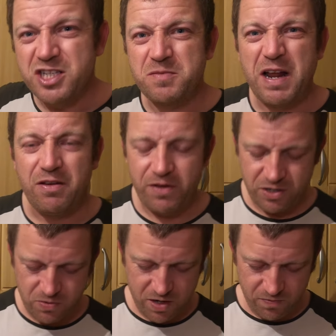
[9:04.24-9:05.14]
the smell of it
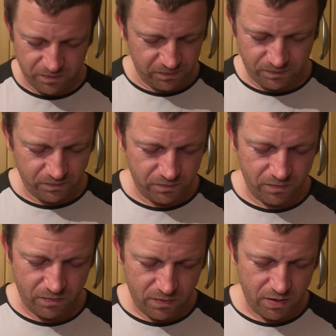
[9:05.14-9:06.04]
as well.
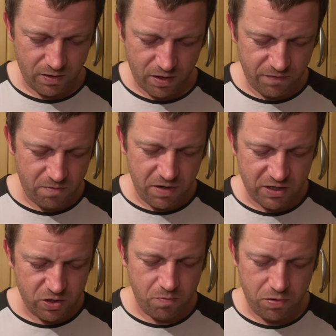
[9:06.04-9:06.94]
Give it a
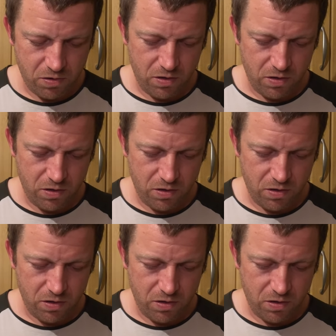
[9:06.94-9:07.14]
mix up.